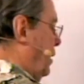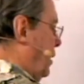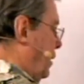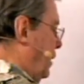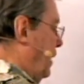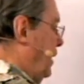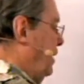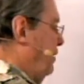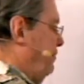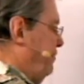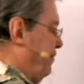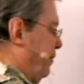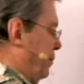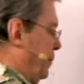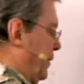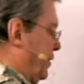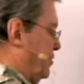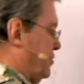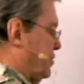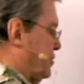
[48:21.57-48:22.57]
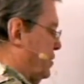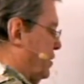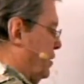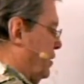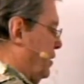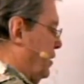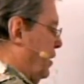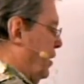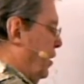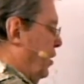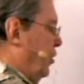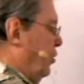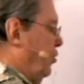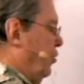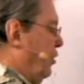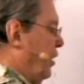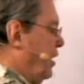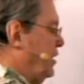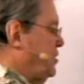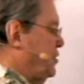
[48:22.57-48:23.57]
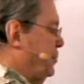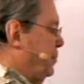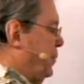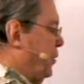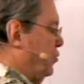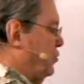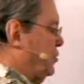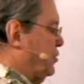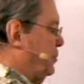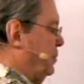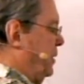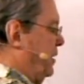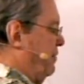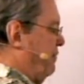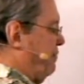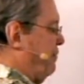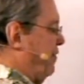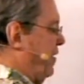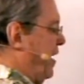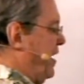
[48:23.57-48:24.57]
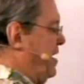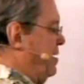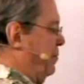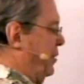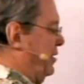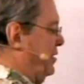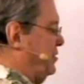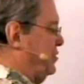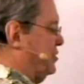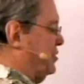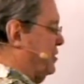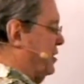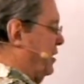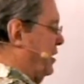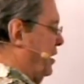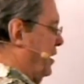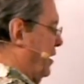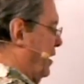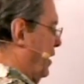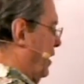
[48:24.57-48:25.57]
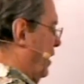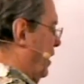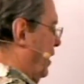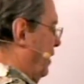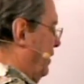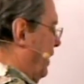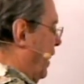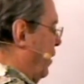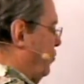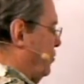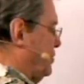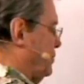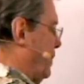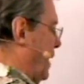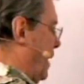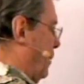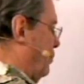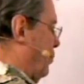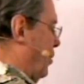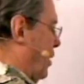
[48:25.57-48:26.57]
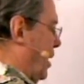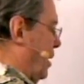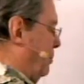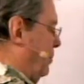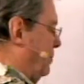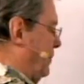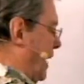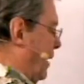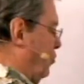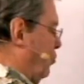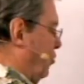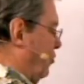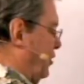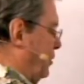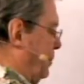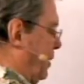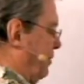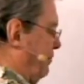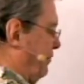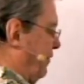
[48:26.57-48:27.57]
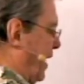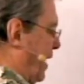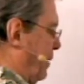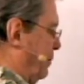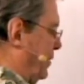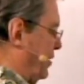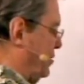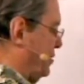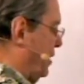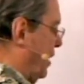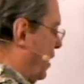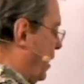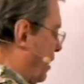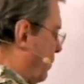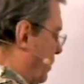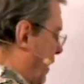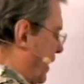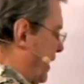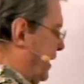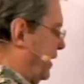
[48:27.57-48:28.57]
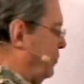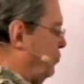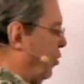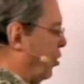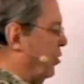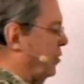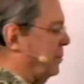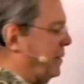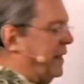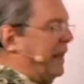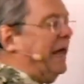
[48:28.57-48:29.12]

Infamous. You're not supposed to be famous. That was my problem. I wanted to be famous, but I didn't want to be